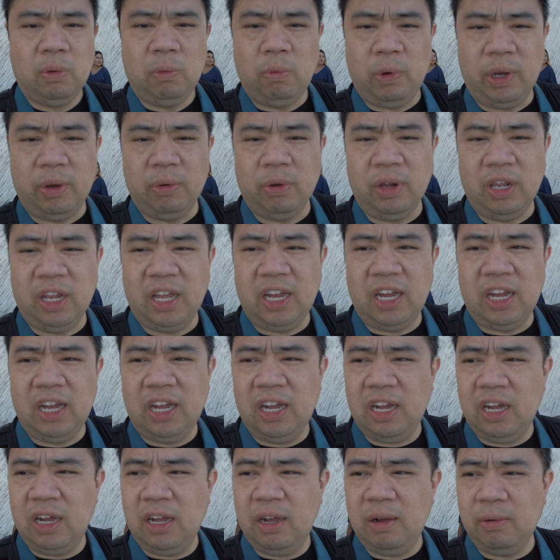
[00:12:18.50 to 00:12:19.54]
we will
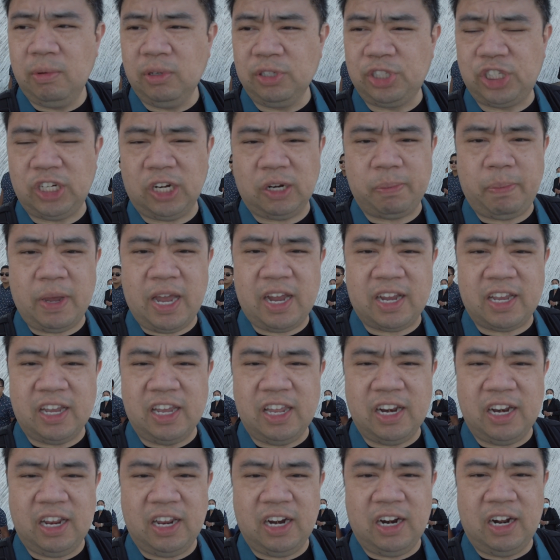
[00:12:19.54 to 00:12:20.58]
we'll check back
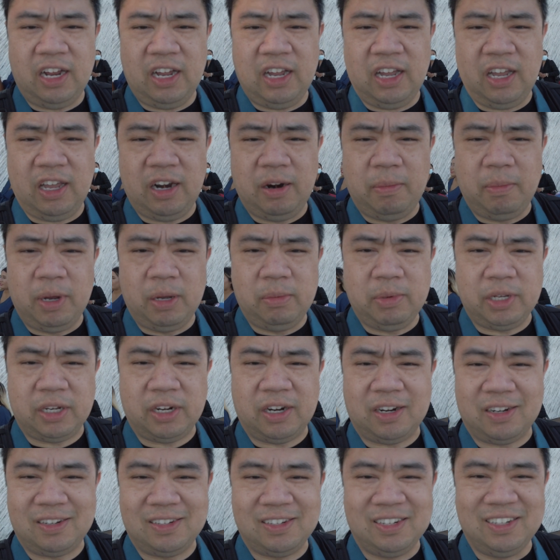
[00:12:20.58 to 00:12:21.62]
in a moment
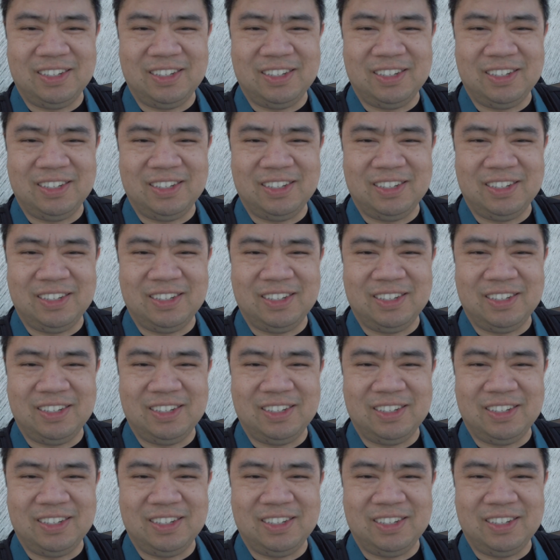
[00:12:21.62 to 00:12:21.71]
here.